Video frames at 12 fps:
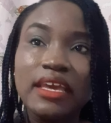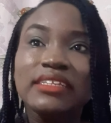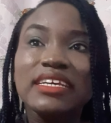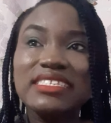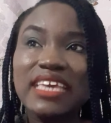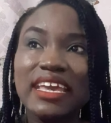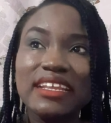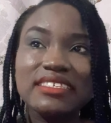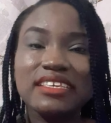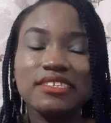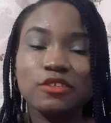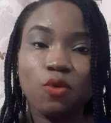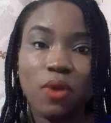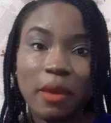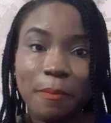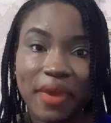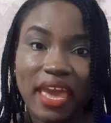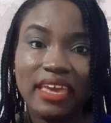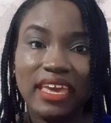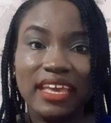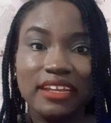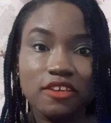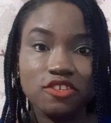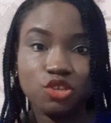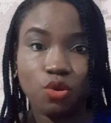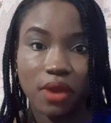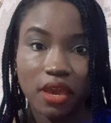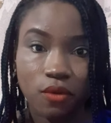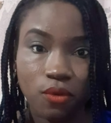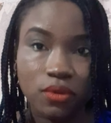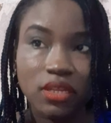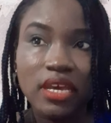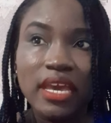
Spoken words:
They say it is a square peg in a square hole.